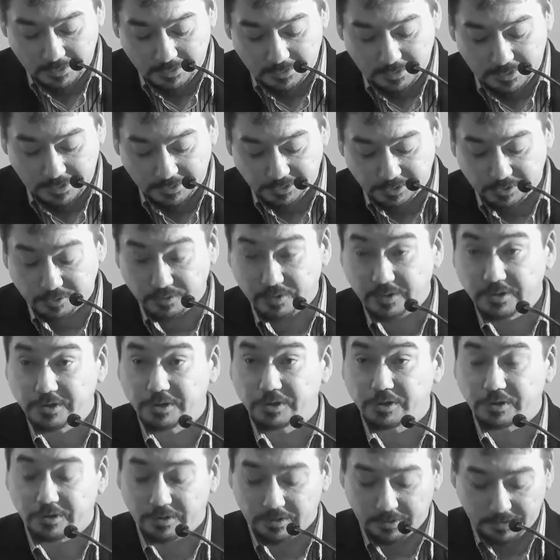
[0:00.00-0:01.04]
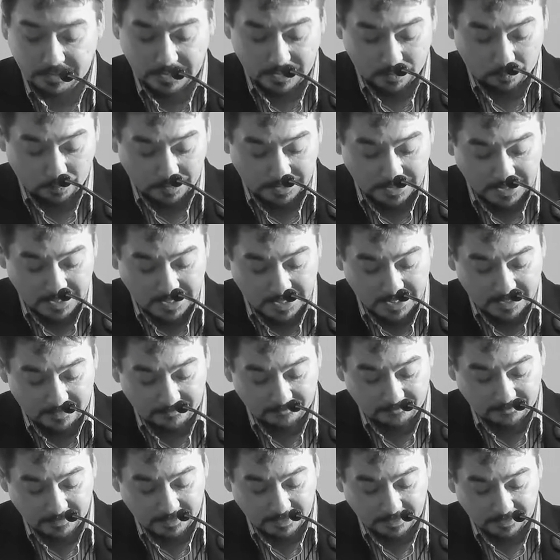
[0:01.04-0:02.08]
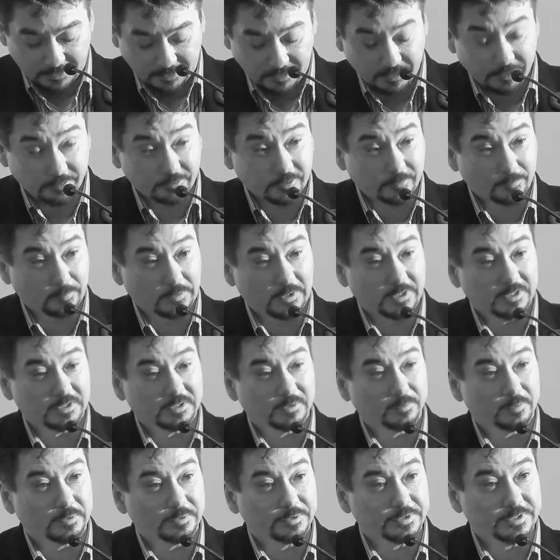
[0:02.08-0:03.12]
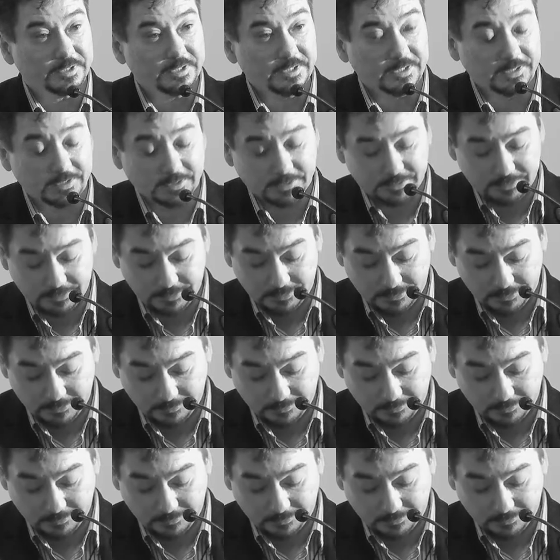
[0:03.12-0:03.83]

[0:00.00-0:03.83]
that should ensure that we have an irreplaceable seat